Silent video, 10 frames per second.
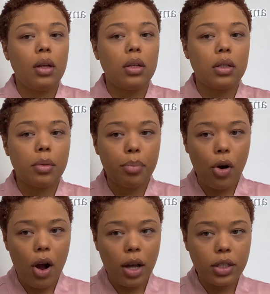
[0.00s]
To
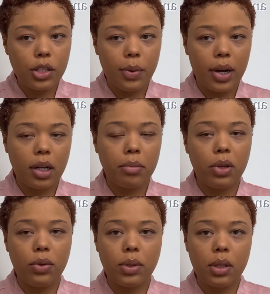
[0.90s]
bronze, we're going to be
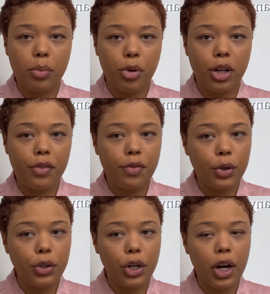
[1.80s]
using the pretty
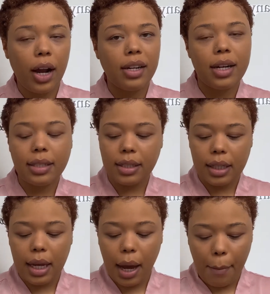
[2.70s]
Vulgar Nesting
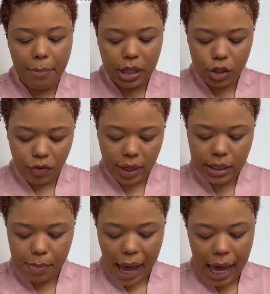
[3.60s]
Bitch Face
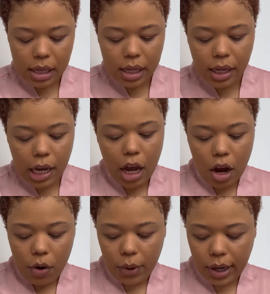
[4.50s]
palette.
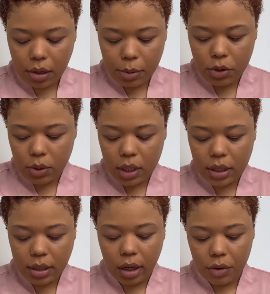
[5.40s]
We're going to be using
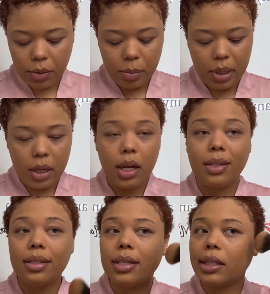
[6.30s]
Son of a Bee and
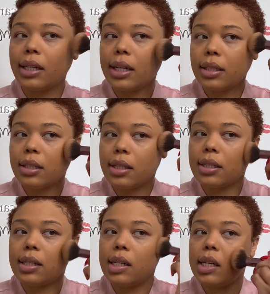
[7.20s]
Sunkissed
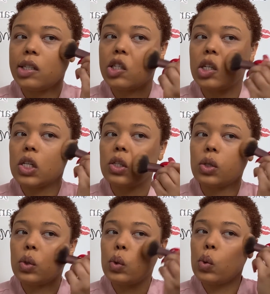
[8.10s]
Snitch
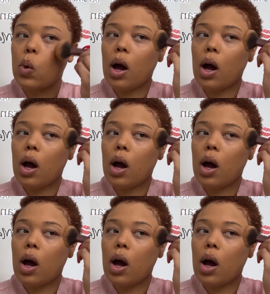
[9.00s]
to